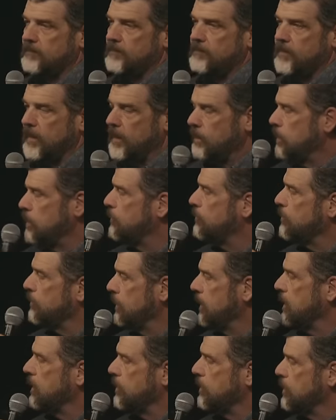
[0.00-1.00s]
Thank you for
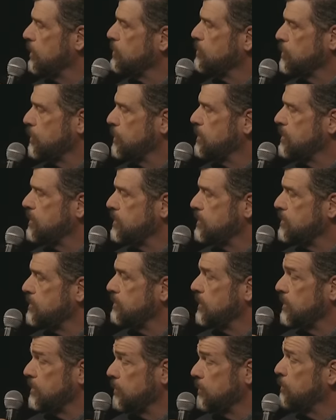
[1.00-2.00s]
making good choices,
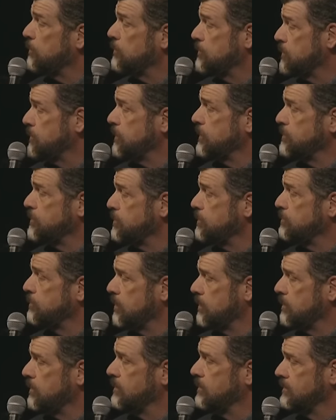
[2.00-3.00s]
man. The Lord sees you, brother.